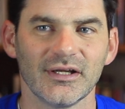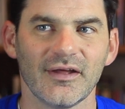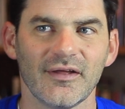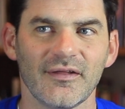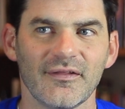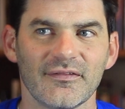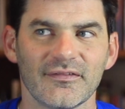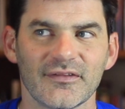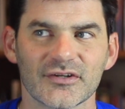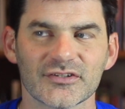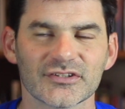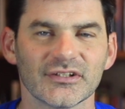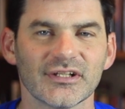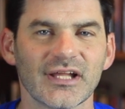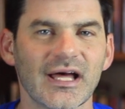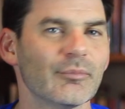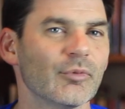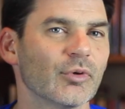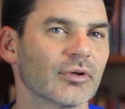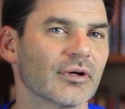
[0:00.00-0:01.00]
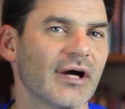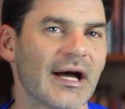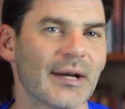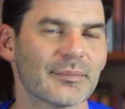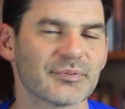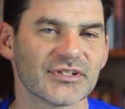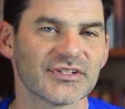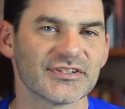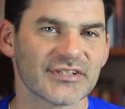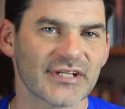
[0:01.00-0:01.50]
there's a lot more
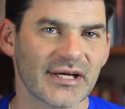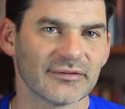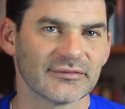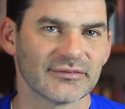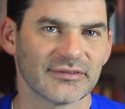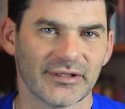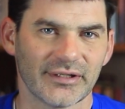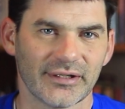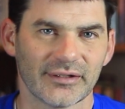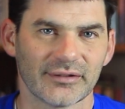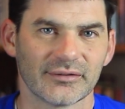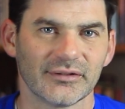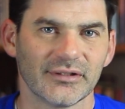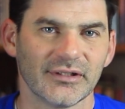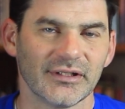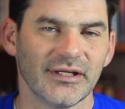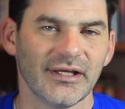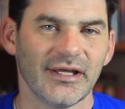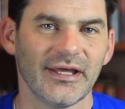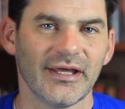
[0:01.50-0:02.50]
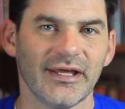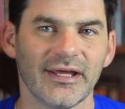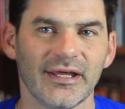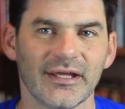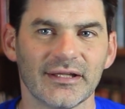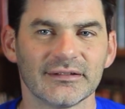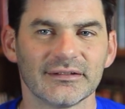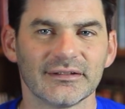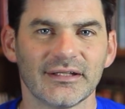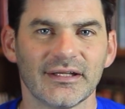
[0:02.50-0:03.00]
options out there,
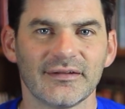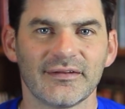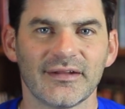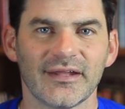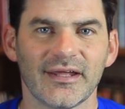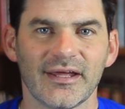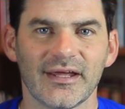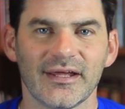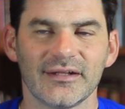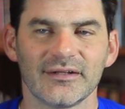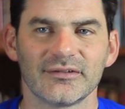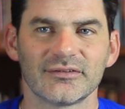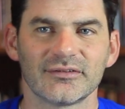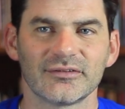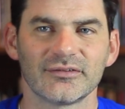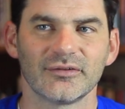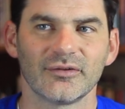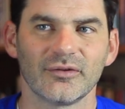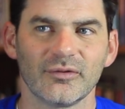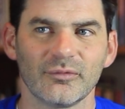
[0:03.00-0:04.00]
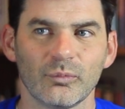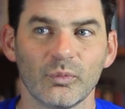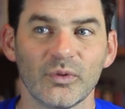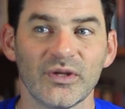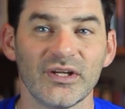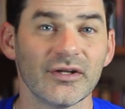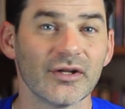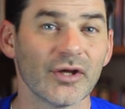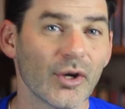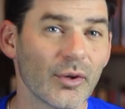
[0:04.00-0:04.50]
and that
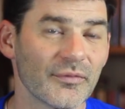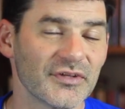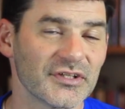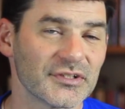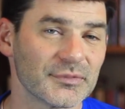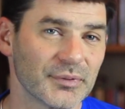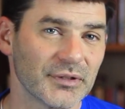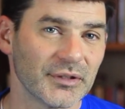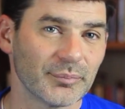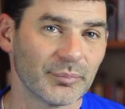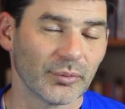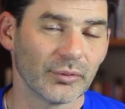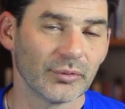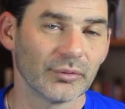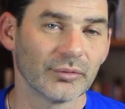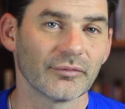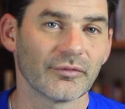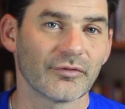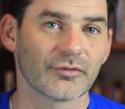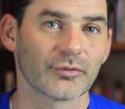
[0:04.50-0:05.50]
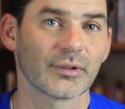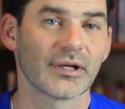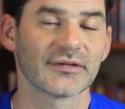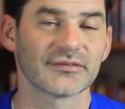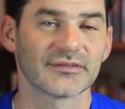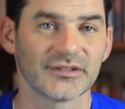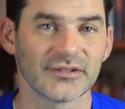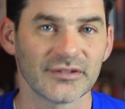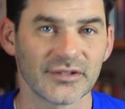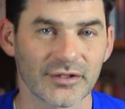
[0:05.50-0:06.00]
we know these people
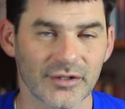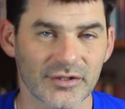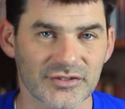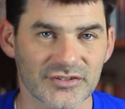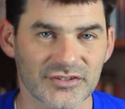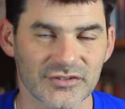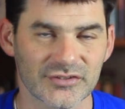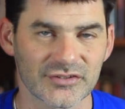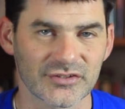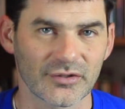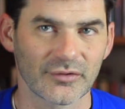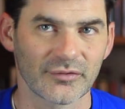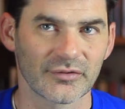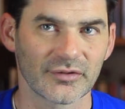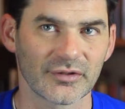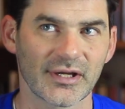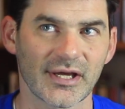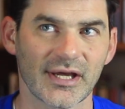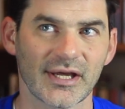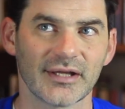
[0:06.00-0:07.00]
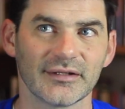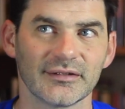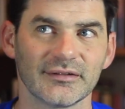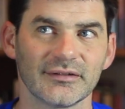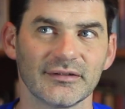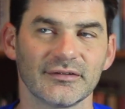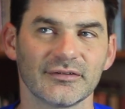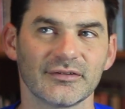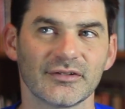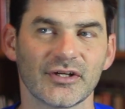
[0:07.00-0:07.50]
throughout the years, so they're not
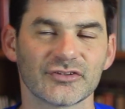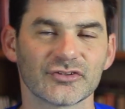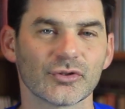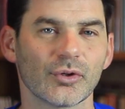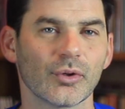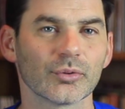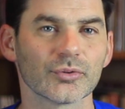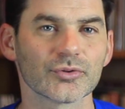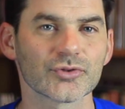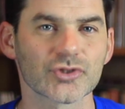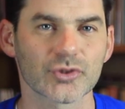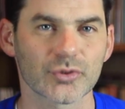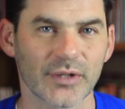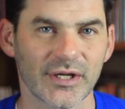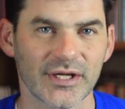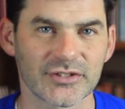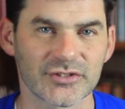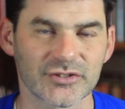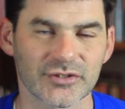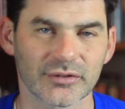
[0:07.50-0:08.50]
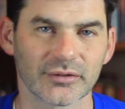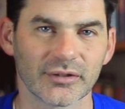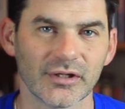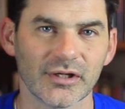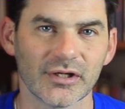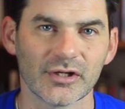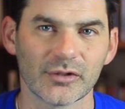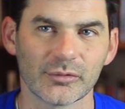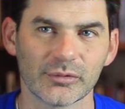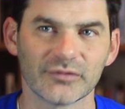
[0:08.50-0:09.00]
a total stranger.
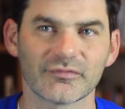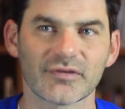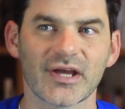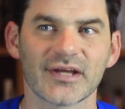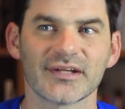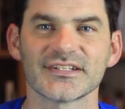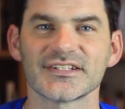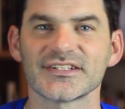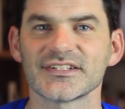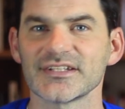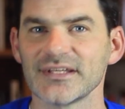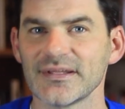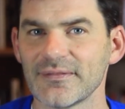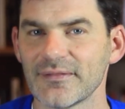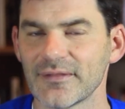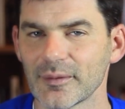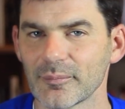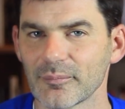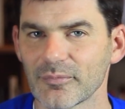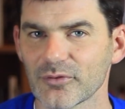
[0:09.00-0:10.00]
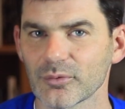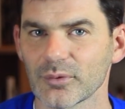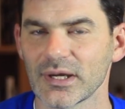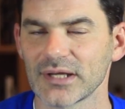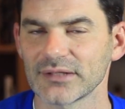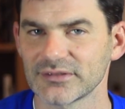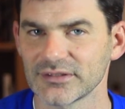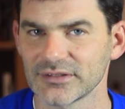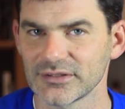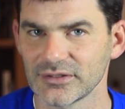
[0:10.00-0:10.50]
We've kind of seen them
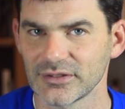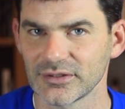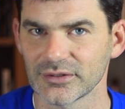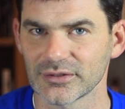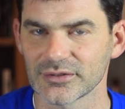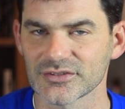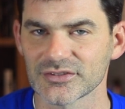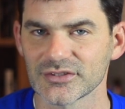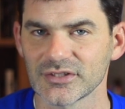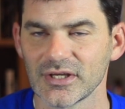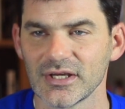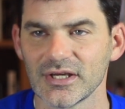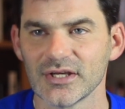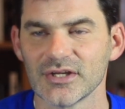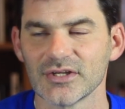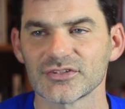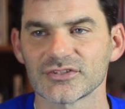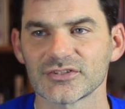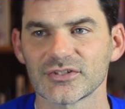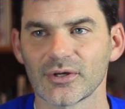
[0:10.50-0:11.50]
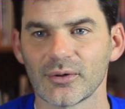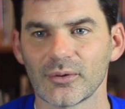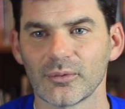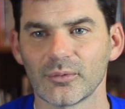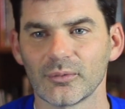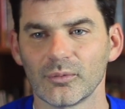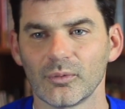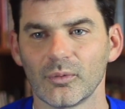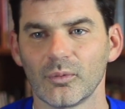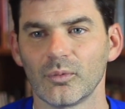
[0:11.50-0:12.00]
throughout the years.
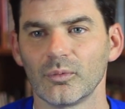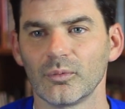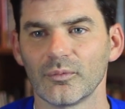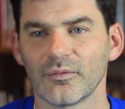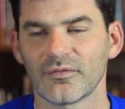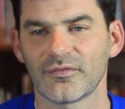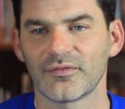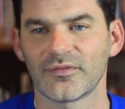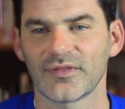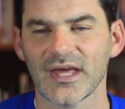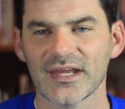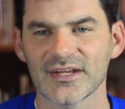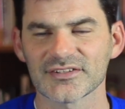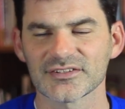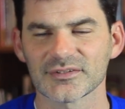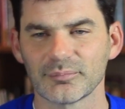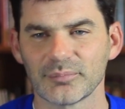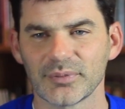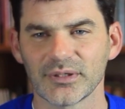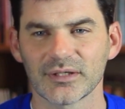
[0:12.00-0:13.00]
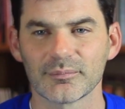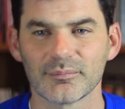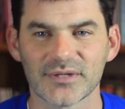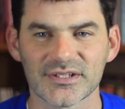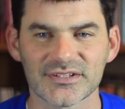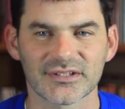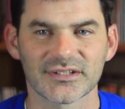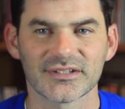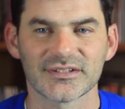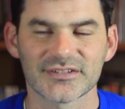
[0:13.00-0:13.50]
So that is a big
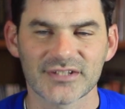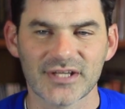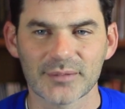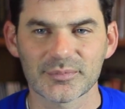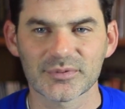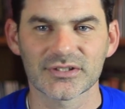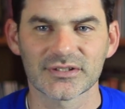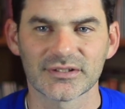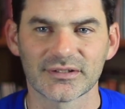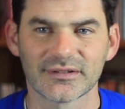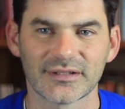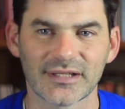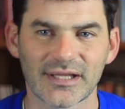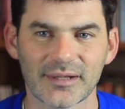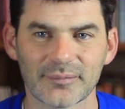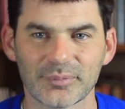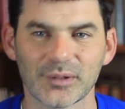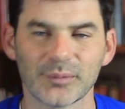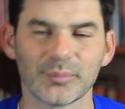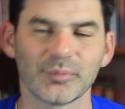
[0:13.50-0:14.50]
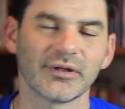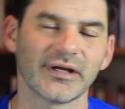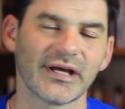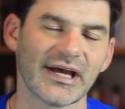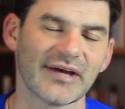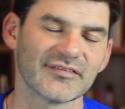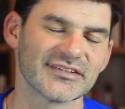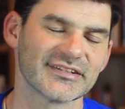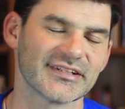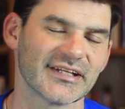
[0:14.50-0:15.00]
misconception that people
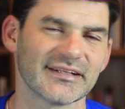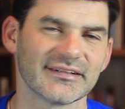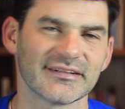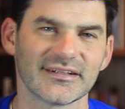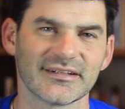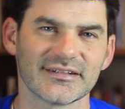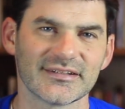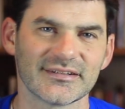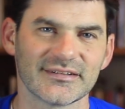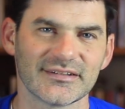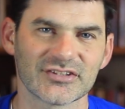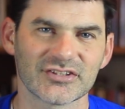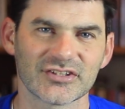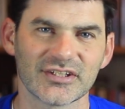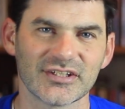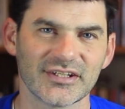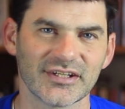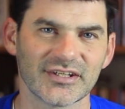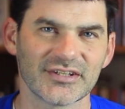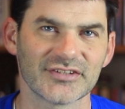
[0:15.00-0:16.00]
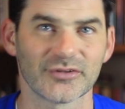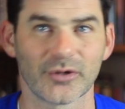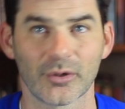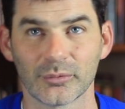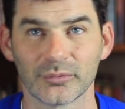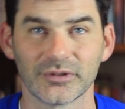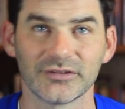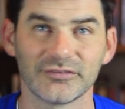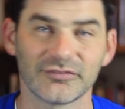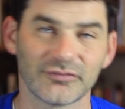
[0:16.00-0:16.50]
have, is that the Shindig is
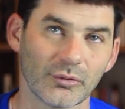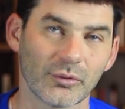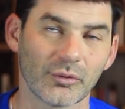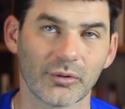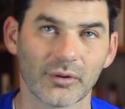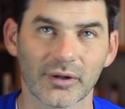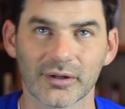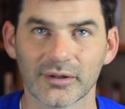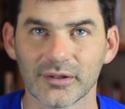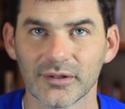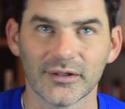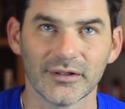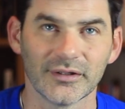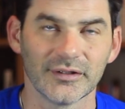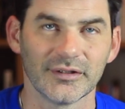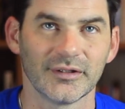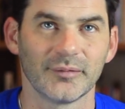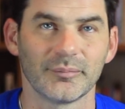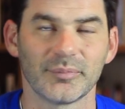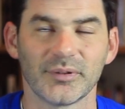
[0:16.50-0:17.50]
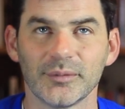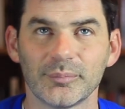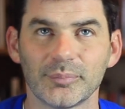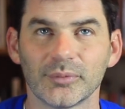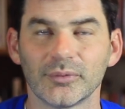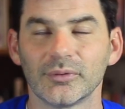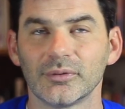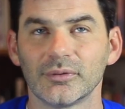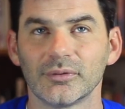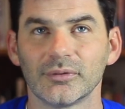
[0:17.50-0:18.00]
only for
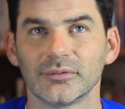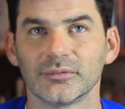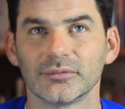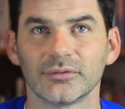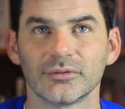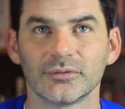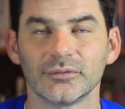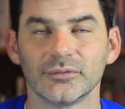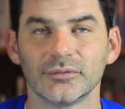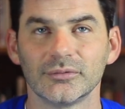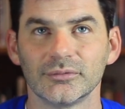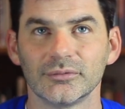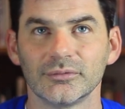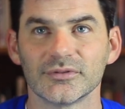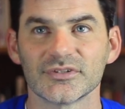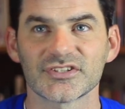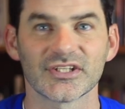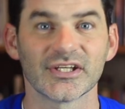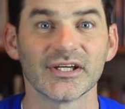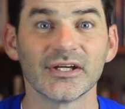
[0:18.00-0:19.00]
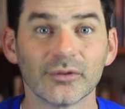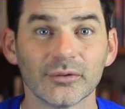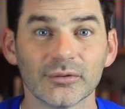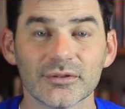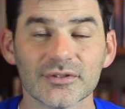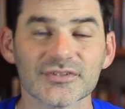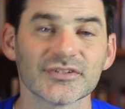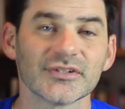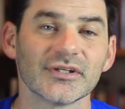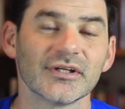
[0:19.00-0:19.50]
people
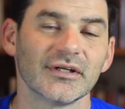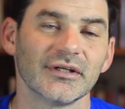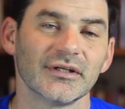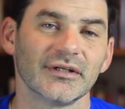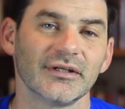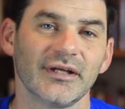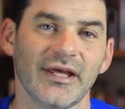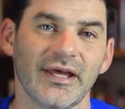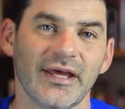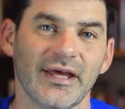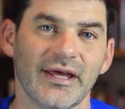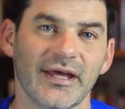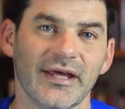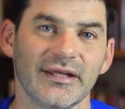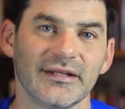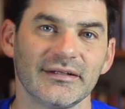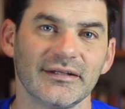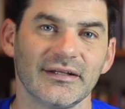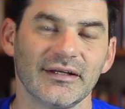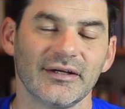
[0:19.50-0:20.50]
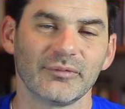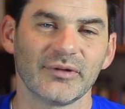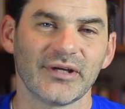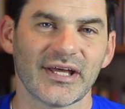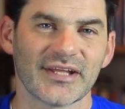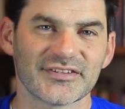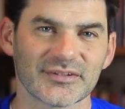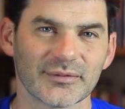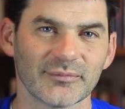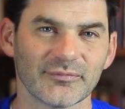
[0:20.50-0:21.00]
singles. And we
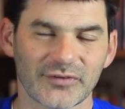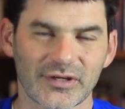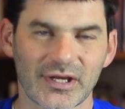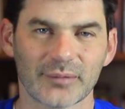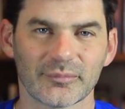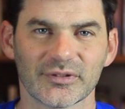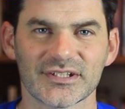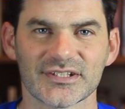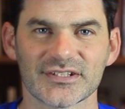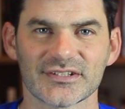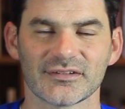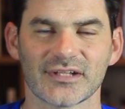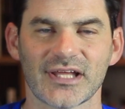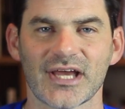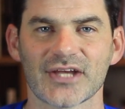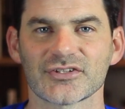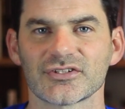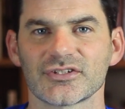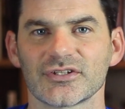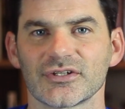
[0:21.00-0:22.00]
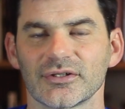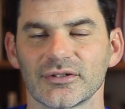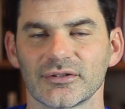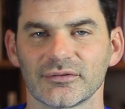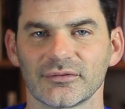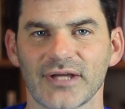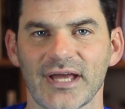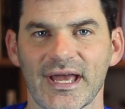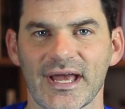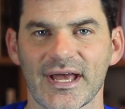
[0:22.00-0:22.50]
had some families last
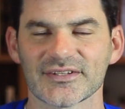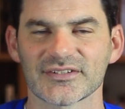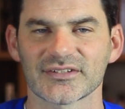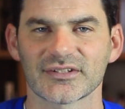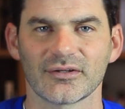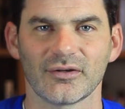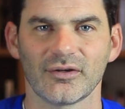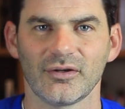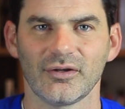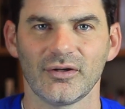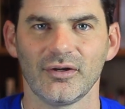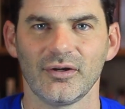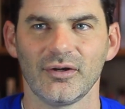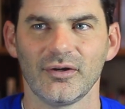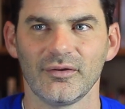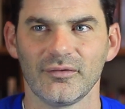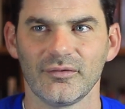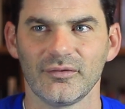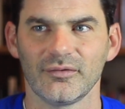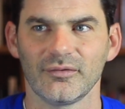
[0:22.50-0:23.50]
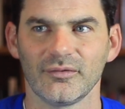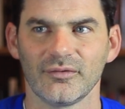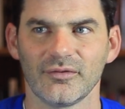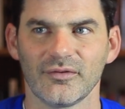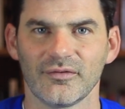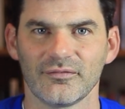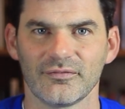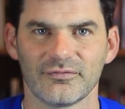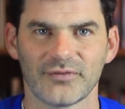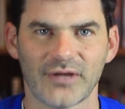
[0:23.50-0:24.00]
year ask,
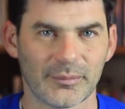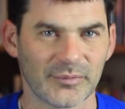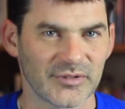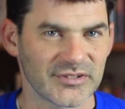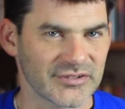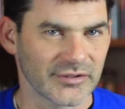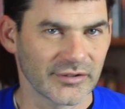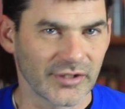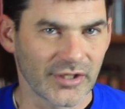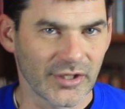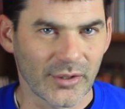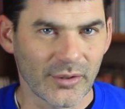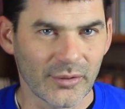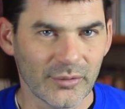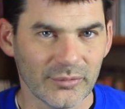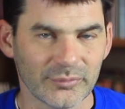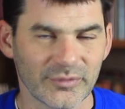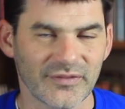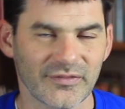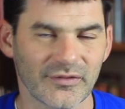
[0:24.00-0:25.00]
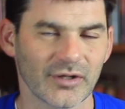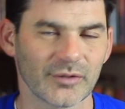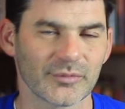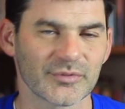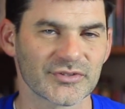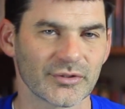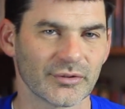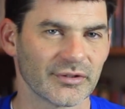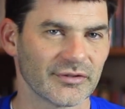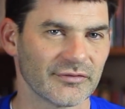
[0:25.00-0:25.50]
the families can go? We thought it
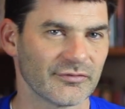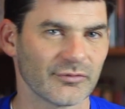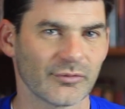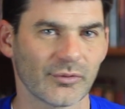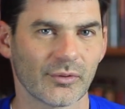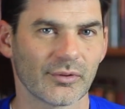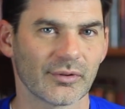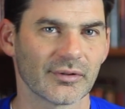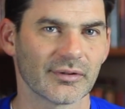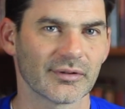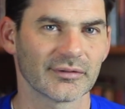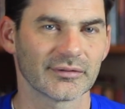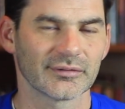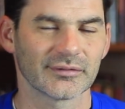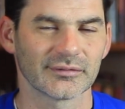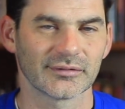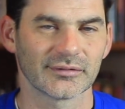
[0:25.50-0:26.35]
was only for